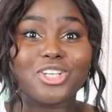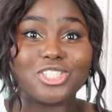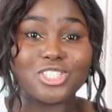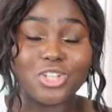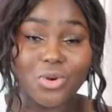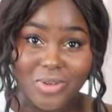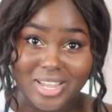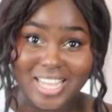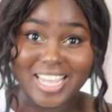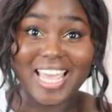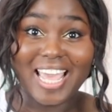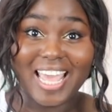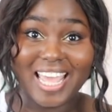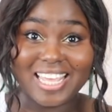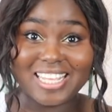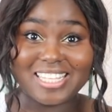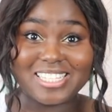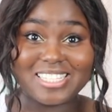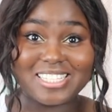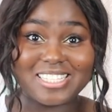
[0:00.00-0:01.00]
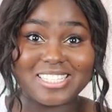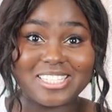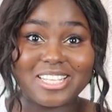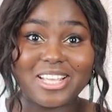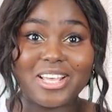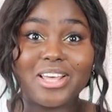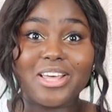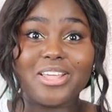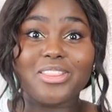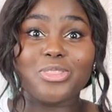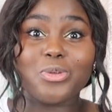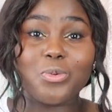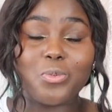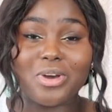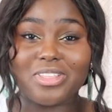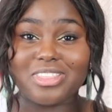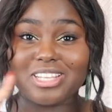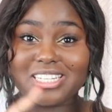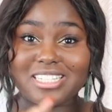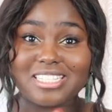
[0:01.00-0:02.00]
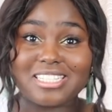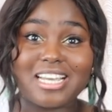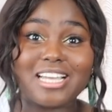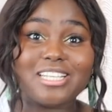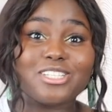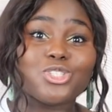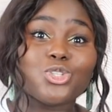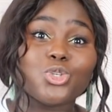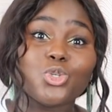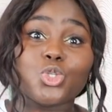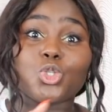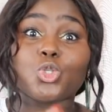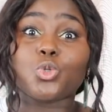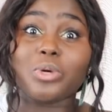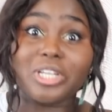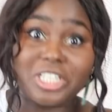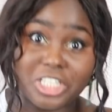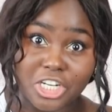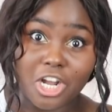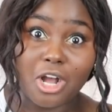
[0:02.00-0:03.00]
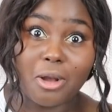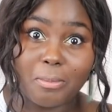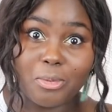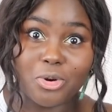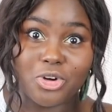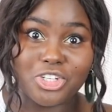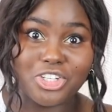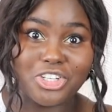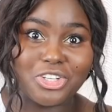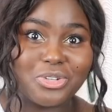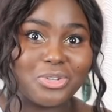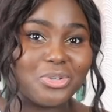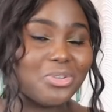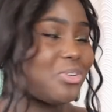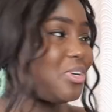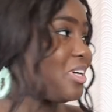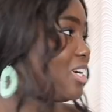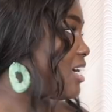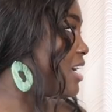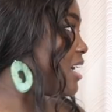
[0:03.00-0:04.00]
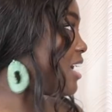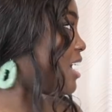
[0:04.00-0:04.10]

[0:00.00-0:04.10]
So in case the weather decides to switch up on you,